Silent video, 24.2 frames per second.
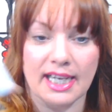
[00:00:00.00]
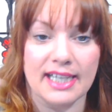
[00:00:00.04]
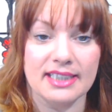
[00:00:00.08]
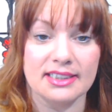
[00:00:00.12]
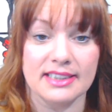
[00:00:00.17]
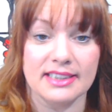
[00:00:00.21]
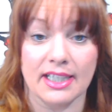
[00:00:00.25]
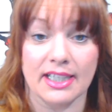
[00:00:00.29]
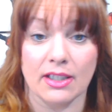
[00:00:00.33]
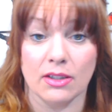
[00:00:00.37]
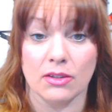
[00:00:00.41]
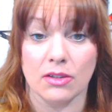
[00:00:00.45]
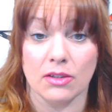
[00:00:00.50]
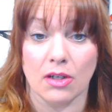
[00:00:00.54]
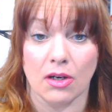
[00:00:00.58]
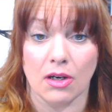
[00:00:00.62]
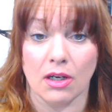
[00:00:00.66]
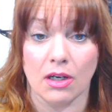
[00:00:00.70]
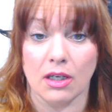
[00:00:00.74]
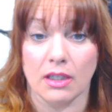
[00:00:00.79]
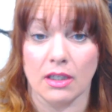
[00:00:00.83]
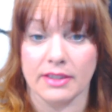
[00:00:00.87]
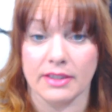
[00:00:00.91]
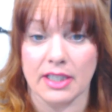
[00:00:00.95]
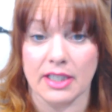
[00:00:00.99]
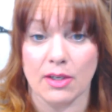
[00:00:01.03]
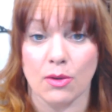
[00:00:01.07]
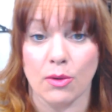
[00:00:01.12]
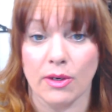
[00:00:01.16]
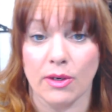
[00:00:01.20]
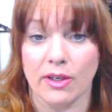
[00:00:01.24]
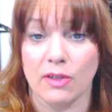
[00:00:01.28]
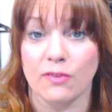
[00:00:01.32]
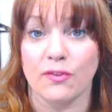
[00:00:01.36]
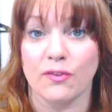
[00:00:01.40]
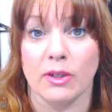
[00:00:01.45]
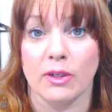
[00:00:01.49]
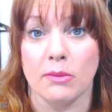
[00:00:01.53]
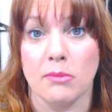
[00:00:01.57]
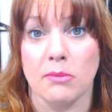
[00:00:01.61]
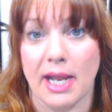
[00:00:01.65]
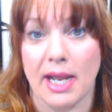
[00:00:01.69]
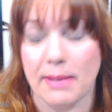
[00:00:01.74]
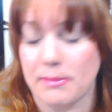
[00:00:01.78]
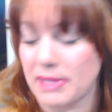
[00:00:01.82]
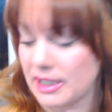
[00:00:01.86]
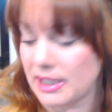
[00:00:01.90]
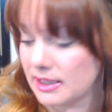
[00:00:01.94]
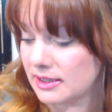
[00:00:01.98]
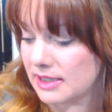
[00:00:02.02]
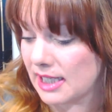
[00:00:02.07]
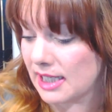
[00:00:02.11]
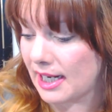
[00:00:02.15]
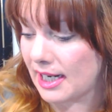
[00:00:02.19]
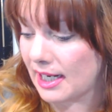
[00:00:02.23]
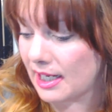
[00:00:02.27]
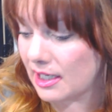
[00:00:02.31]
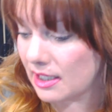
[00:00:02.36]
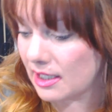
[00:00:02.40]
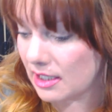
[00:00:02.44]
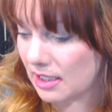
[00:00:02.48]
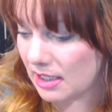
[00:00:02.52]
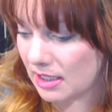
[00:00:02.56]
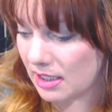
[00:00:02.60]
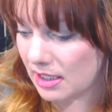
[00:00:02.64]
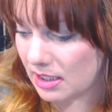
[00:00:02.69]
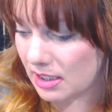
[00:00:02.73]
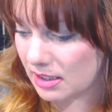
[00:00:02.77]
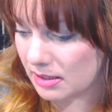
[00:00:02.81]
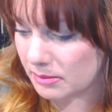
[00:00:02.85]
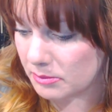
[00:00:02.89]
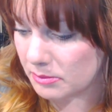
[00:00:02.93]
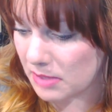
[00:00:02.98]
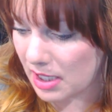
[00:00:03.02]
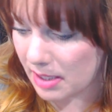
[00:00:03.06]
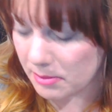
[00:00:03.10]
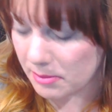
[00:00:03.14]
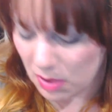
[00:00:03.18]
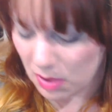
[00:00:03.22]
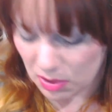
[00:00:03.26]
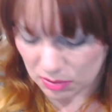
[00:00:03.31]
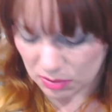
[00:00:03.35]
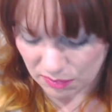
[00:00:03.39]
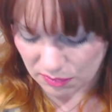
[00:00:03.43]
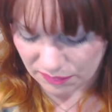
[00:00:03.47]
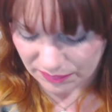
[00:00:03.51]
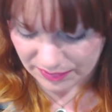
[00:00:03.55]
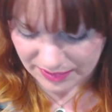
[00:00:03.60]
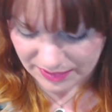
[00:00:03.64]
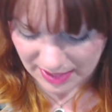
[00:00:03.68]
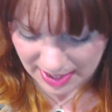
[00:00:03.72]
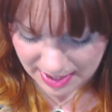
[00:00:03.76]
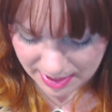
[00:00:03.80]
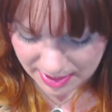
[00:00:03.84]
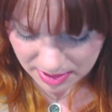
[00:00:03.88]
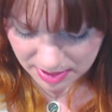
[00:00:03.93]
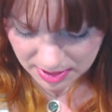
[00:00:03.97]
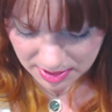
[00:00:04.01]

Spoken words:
to cut down on the oil for my big day, I'm all over